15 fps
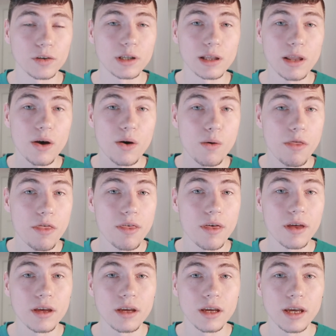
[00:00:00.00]
clothes,
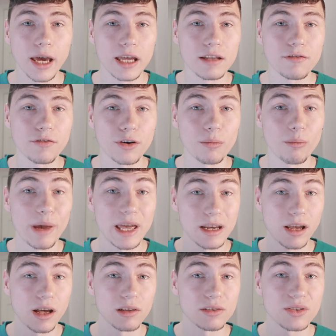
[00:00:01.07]
and for
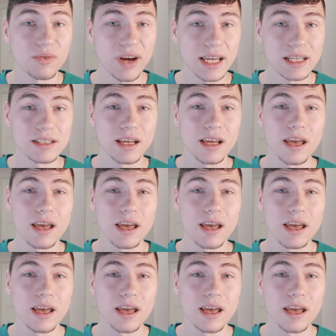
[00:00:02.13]
medicals, right?